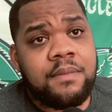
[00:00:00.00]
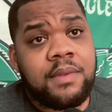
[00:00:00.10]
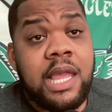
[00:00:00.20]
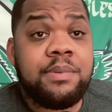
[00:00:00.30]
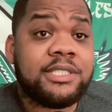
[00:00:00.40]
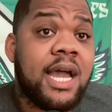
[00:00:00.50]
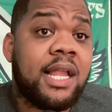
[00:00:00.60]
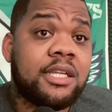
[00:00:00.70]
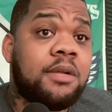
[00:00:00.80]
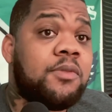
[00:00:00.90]
He was
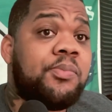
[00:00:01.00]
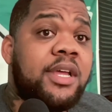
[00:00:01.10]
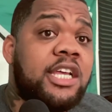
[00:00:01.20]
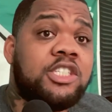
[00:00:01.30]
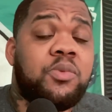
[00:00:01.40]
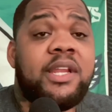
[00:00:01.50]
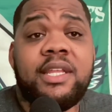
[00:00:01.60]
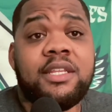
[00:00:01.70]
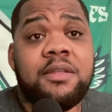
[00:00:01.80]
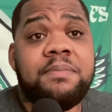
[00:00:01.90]
dialing up the plays when he
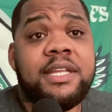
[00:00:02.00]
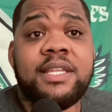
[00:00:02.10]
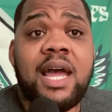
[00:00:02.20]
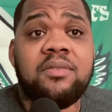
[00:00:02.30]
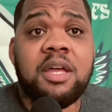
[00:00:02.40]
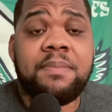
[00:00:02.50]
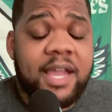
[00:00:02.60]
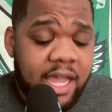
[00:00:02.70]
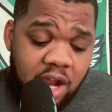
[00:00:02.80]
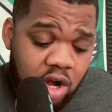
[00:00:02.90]
needed to be dialed up. I
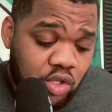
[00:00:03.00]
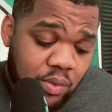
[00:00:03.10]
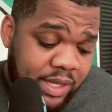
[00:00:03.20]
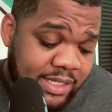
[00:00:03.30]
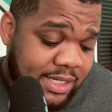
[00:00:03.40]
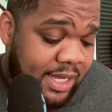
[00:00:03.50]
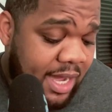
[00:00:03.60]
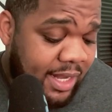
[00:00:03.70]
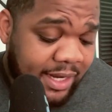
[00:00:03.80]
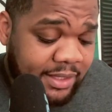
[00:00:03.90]
can't argue against a
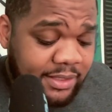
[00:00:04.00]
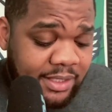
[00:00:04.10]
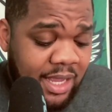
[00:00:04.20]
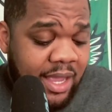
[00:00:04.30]
guy like this.